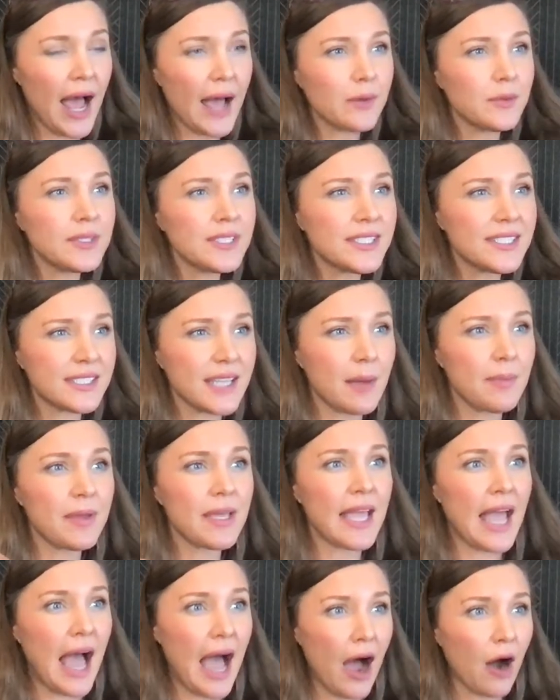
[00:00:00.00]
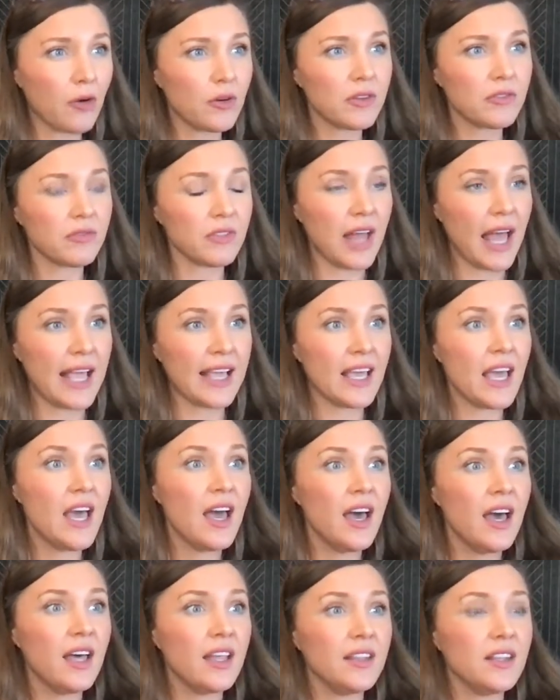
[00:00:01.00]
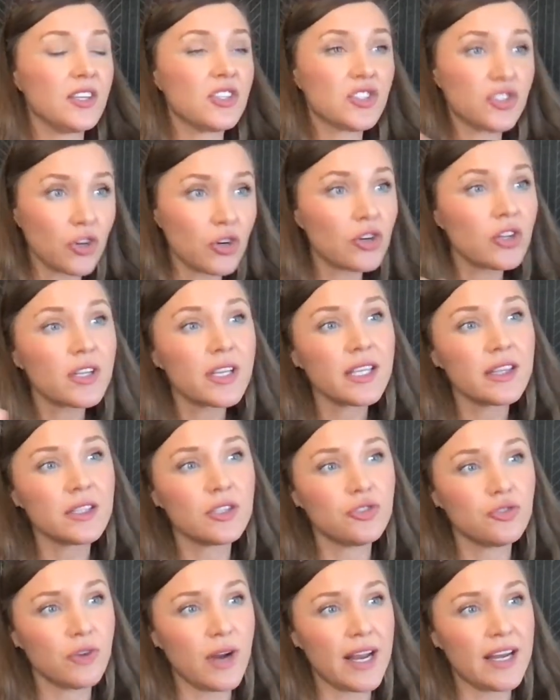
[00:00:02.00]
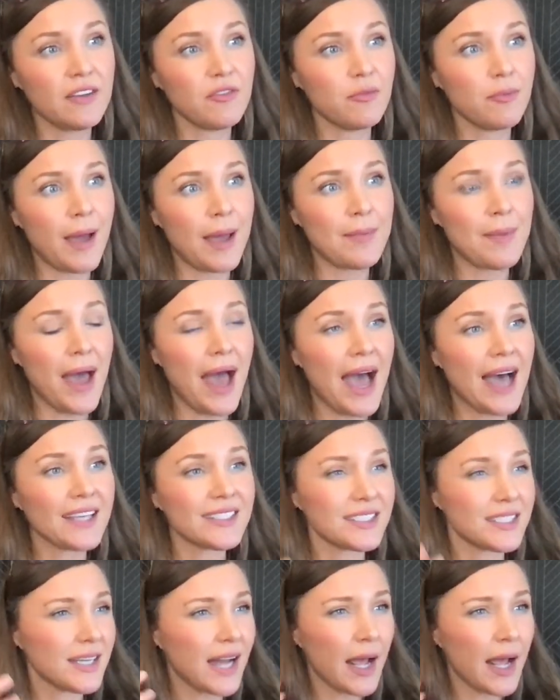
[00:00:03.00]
I was stepping out of like the circling the drain of my past.